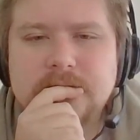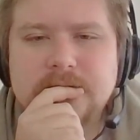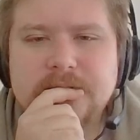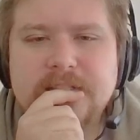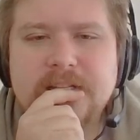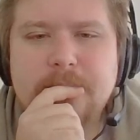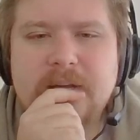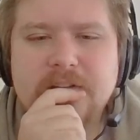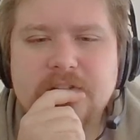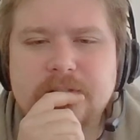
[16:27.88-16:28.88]
We're seeing a
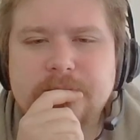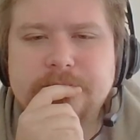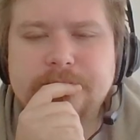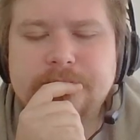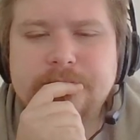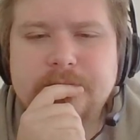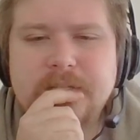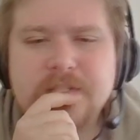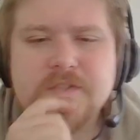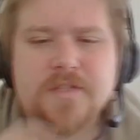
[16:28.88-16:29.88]
Punisher.
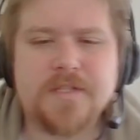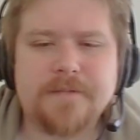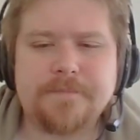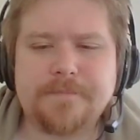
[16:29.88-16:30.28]
That's interesting.